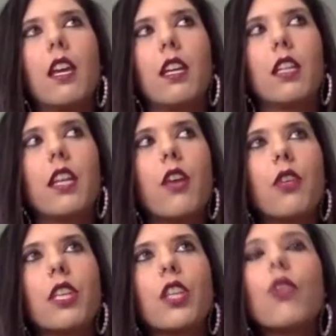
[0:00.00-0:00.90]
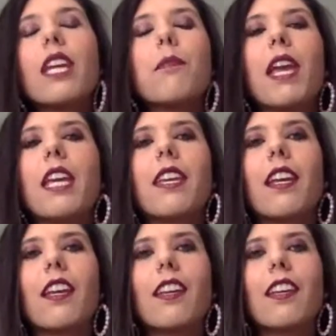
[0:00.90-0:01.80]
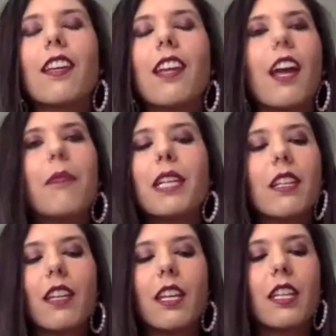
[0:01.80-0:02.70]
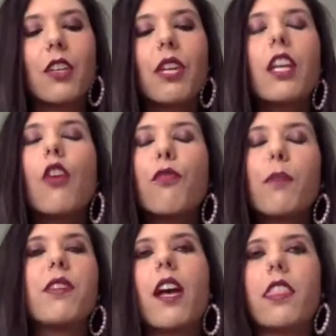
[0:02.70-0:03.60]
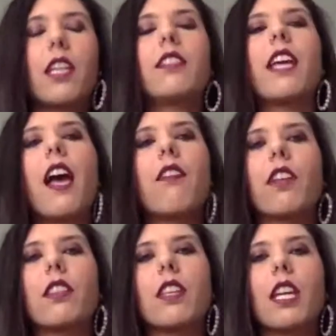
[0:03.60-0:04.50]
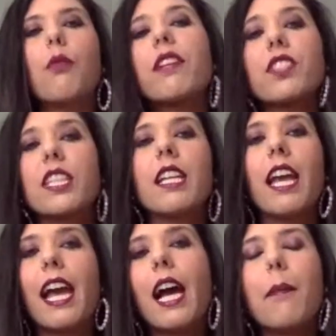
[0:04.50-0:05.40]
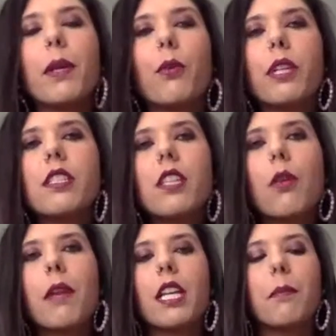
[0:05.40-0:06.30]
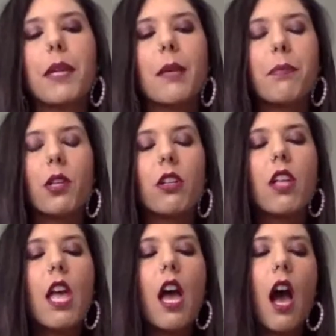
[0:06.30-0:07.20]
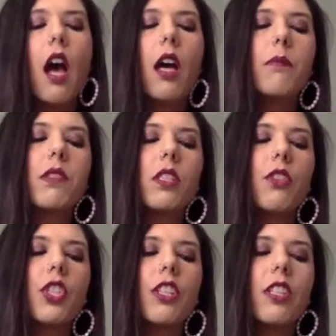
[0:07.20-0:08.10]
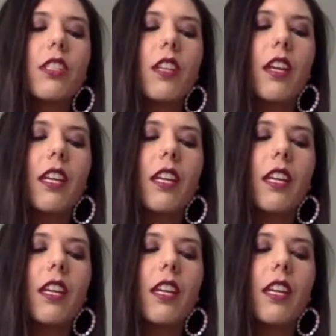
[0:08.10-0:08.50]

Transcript: you know, you can make it. I mean, you can go from nothing to everything. And we've seen it happen with so many people. So she just,